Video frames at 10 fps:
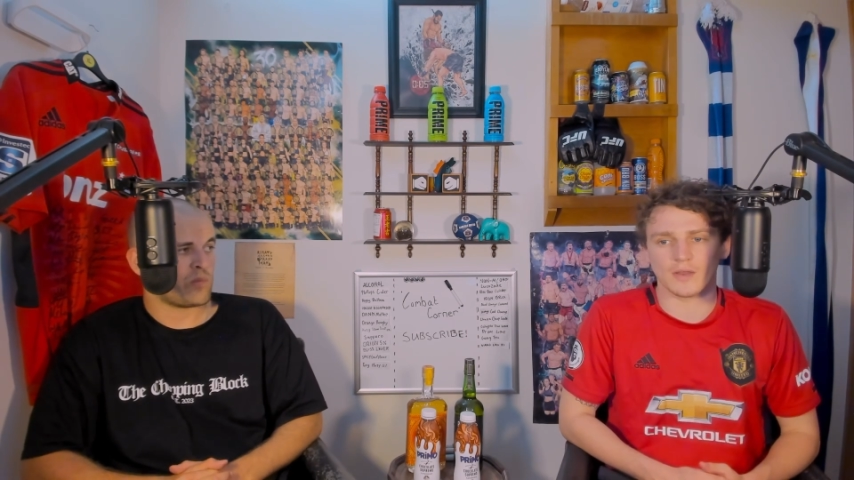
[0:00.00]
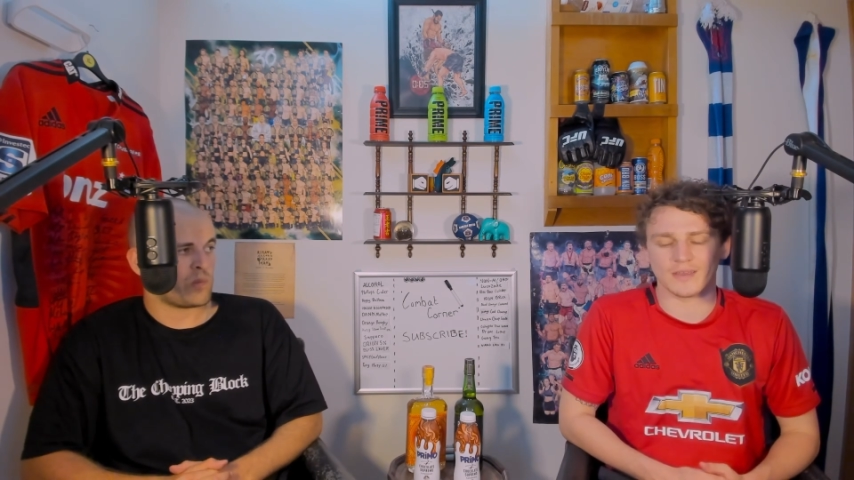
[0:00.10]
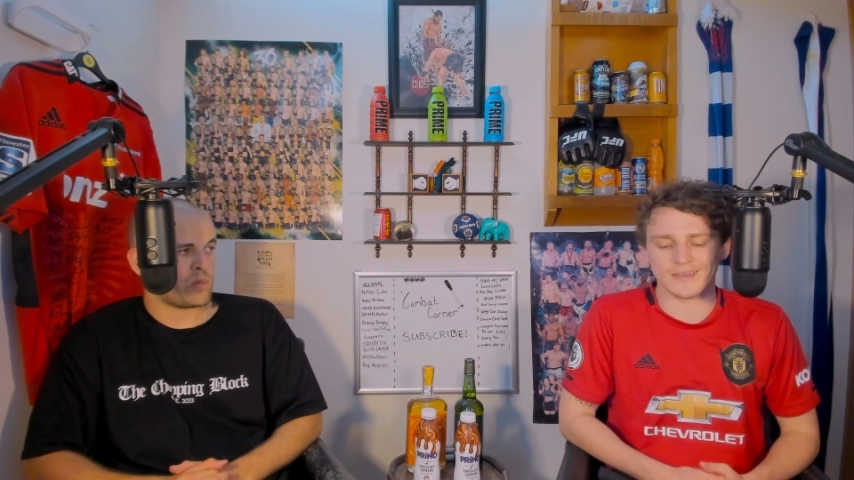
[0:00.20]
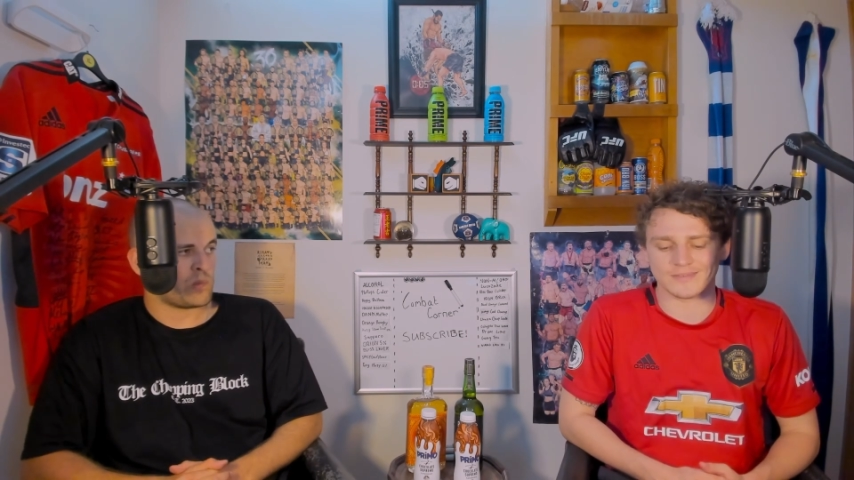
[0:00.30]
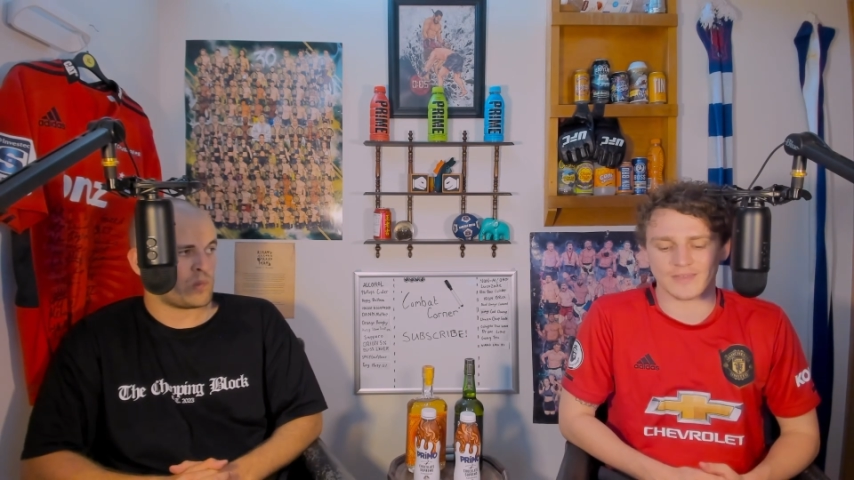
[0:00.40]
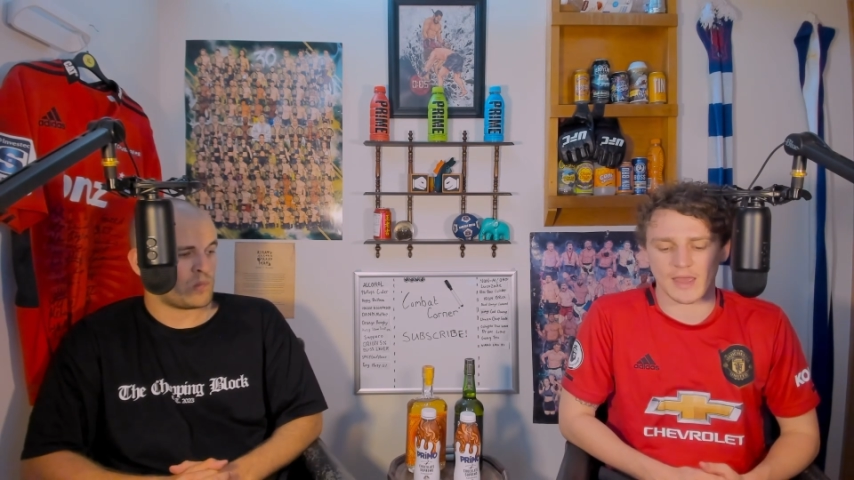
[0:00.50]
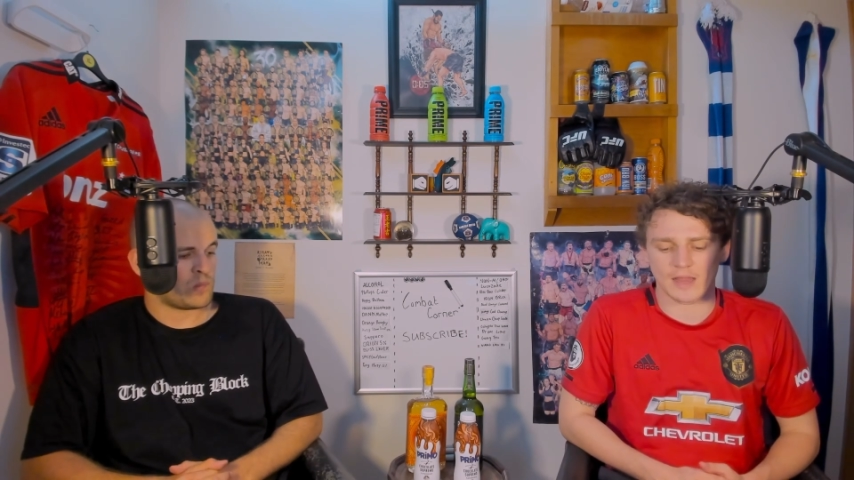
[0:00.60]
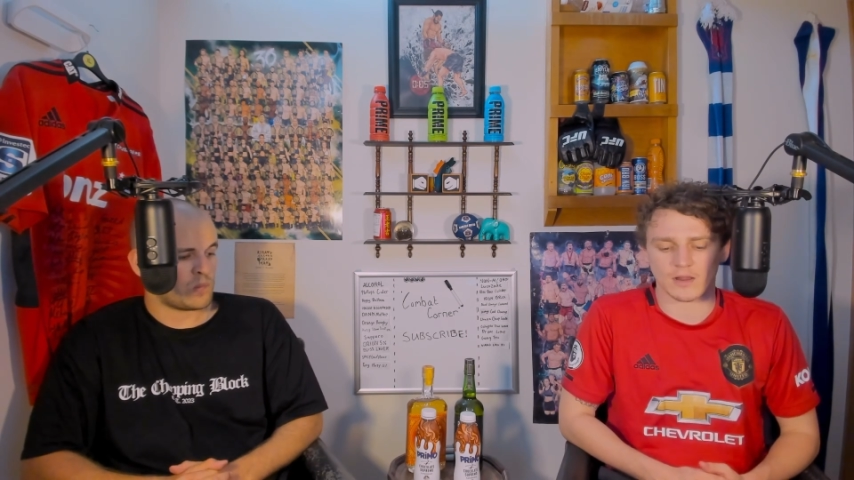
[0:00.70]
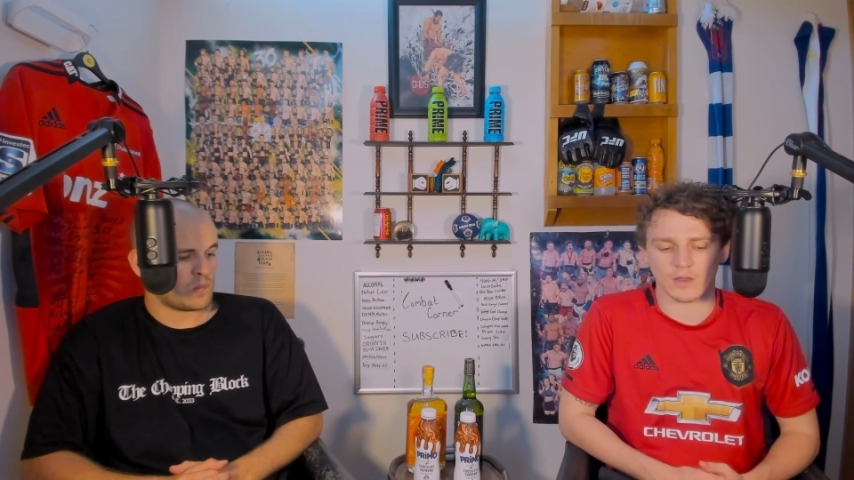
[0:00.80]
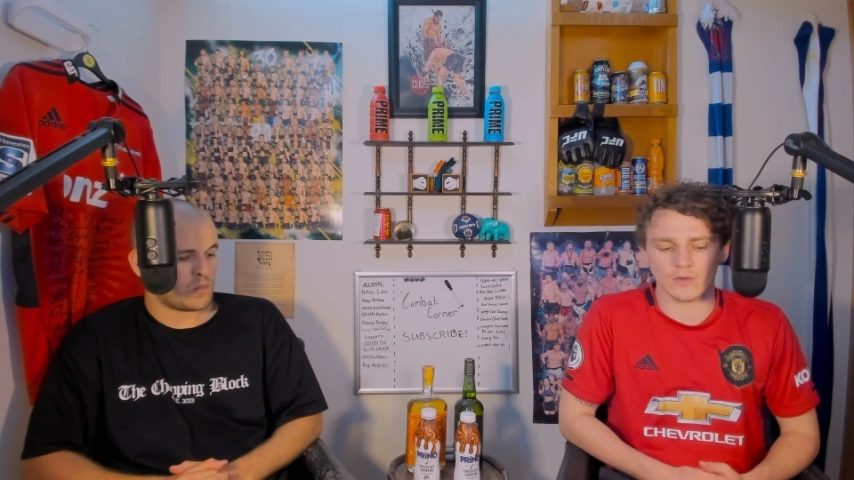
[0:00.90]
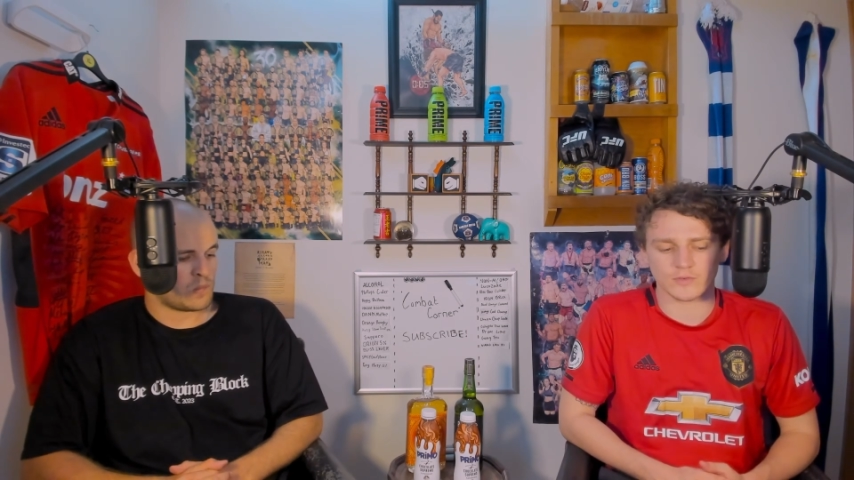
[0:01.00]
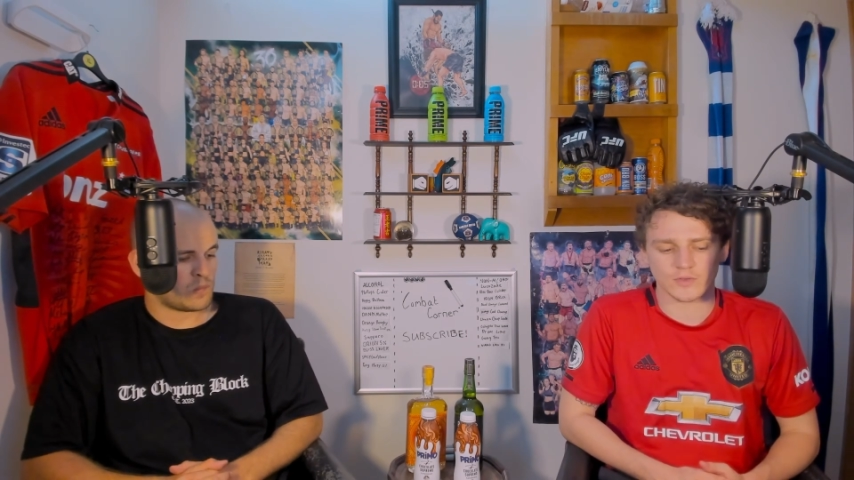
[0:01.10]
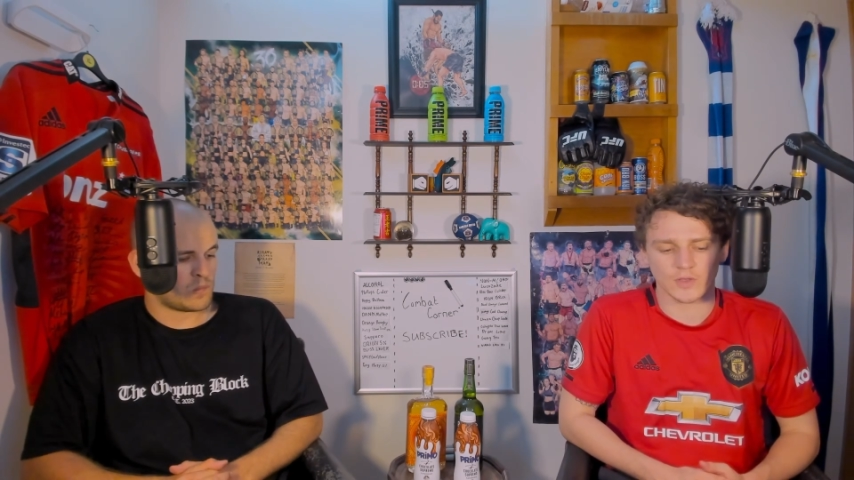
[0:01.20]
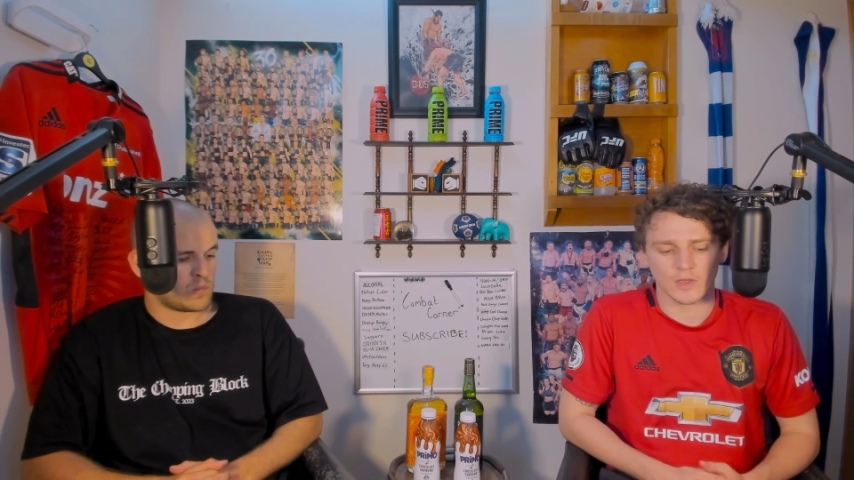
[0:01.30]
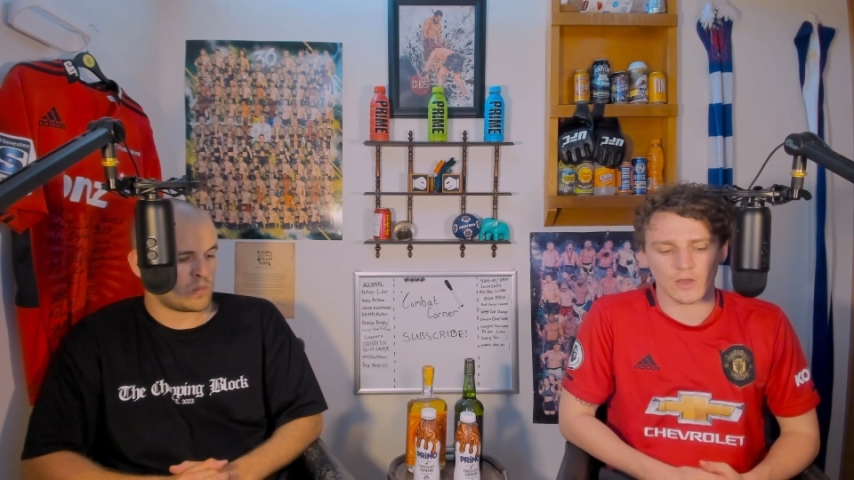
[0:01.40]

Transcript: and it is that close,